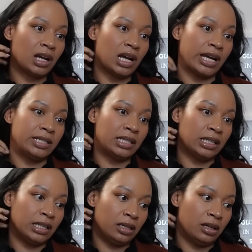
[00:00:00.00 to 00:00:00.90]
I
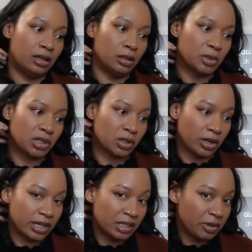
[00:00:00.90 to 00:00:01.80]
did
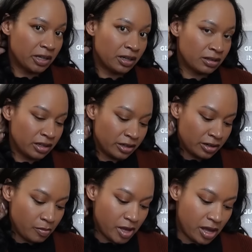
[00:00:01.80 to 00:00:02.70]
start at the beginning of the year,
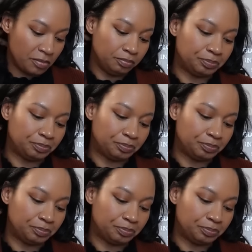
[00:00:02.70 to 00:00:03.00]
but